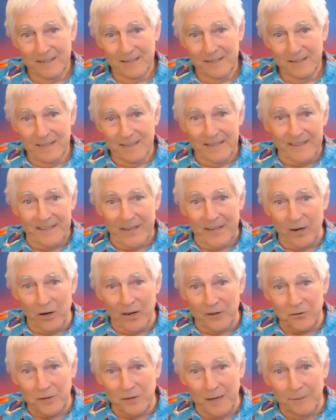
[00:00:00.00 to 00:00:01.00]
In the early
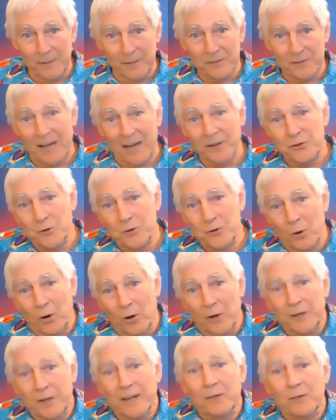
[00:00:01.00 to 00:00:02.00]
70s, I
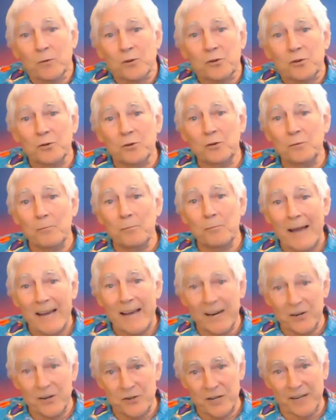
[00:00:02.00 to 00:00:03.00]
joined and was soon
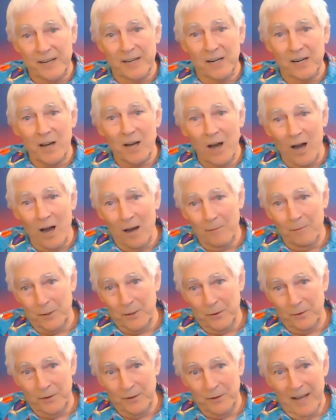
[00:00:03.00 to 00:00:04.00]
managing a
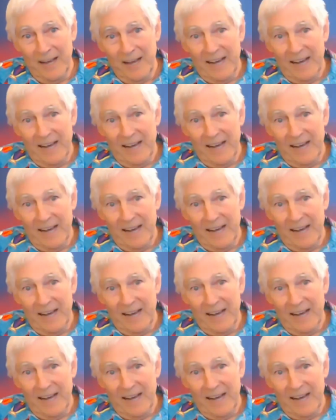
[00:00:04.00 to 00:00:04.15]
commune,